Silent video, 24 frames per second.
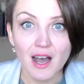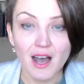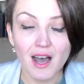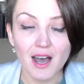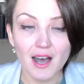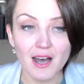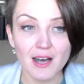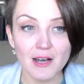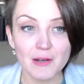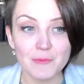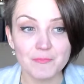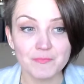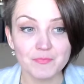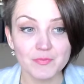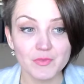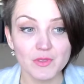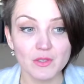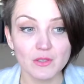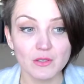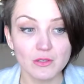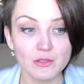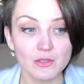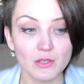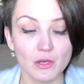
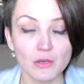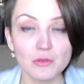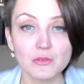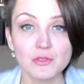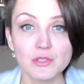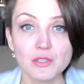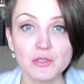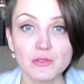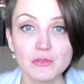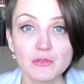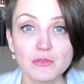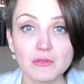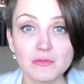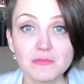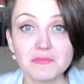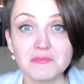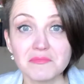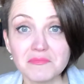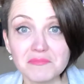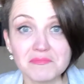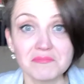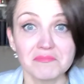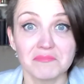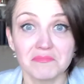to
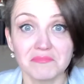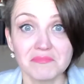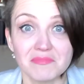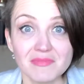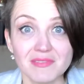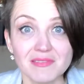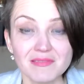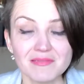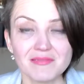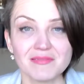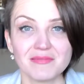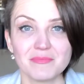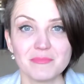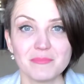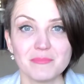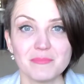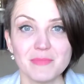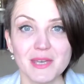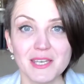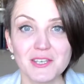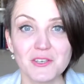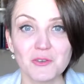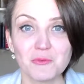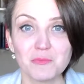
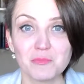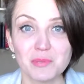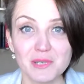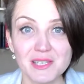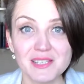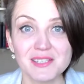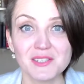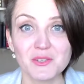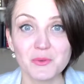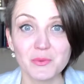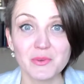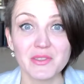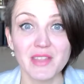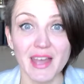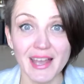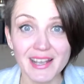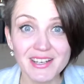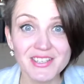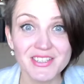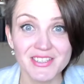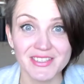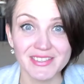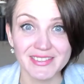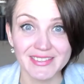make you busy with
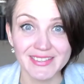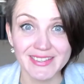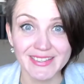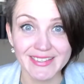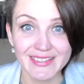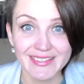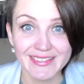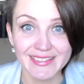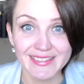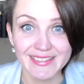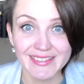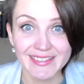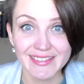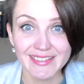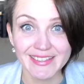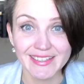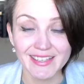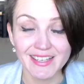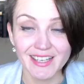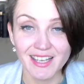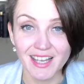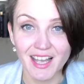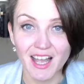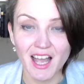actions
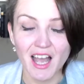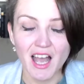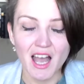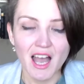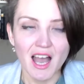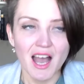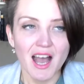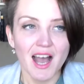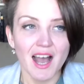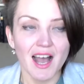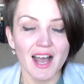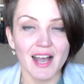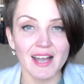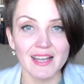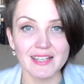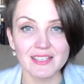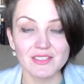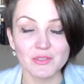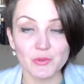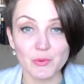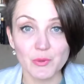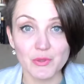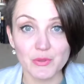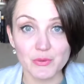
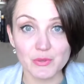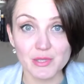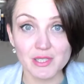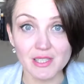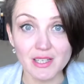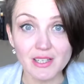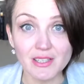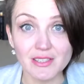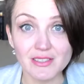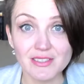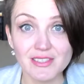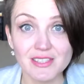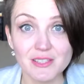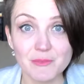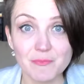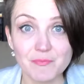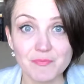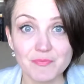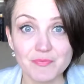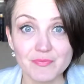and with results.